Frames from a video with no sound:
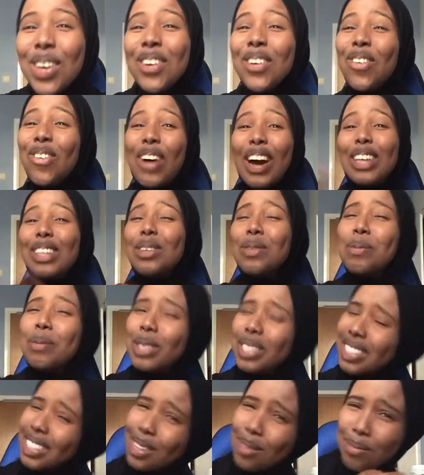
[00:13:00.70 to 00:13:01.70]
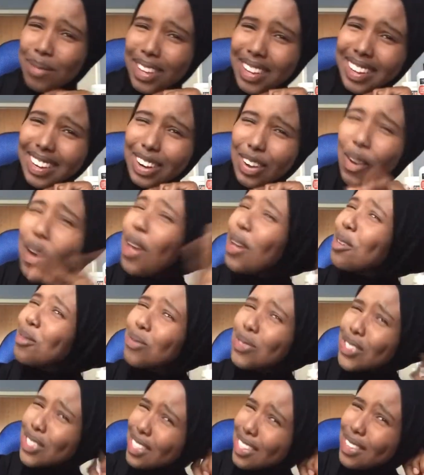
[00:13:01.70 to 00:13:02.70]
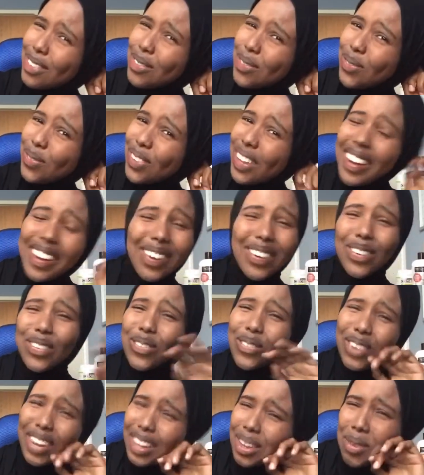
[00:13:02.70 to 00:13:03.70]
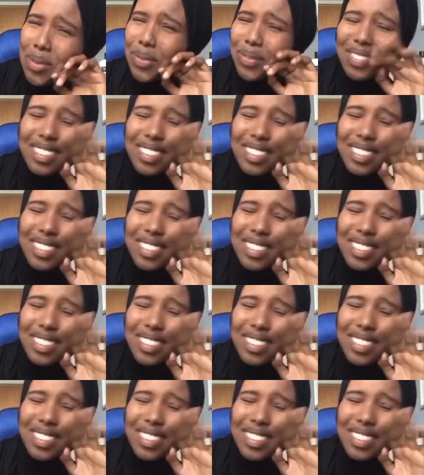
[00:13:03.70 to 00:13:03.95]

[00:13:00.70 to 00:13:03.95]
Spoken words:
Why are you Muslim then? Why are you Muslim? Like, why?